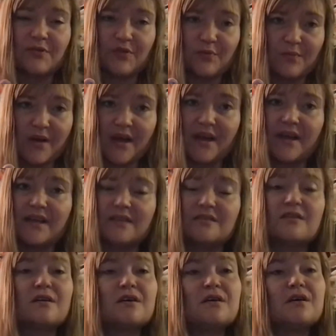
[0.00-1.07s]
the mind,
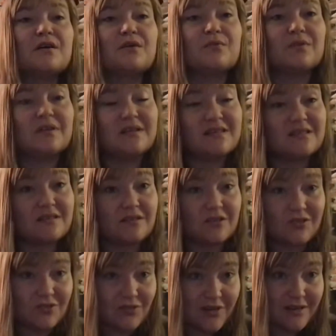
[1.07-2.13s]
release any
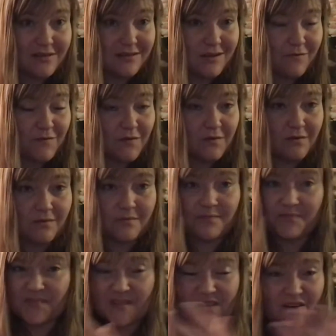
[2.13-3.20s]
stress that you
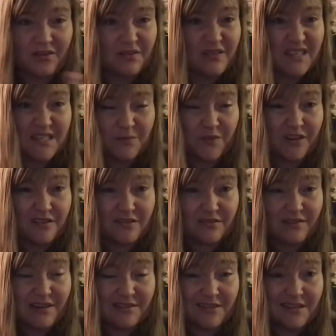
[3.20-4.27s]
experience
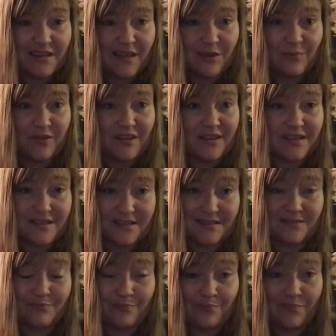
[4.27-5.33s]
throughout the day,
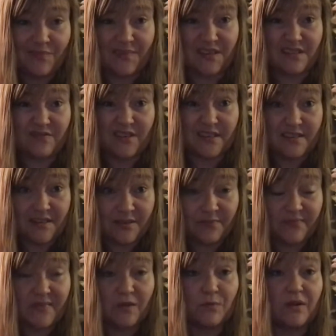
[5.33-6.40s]
because let's face it,
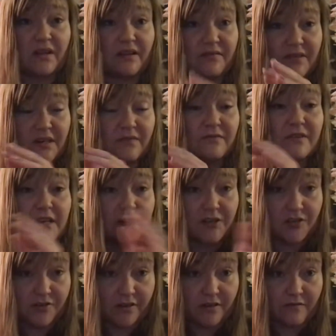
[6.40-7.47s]
we live in a very
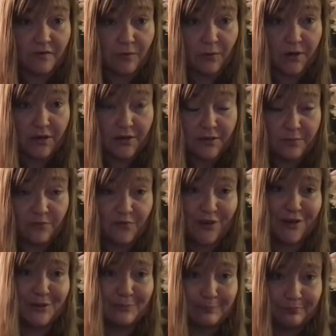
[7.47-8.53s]
stressful world,
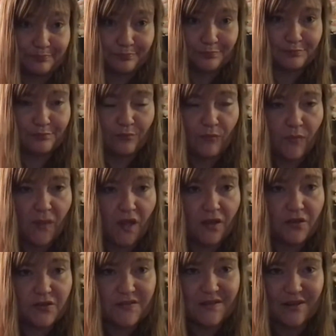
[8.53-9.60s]
right?
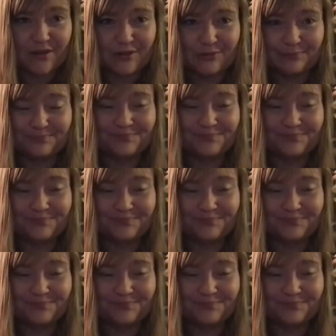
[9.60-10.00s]
So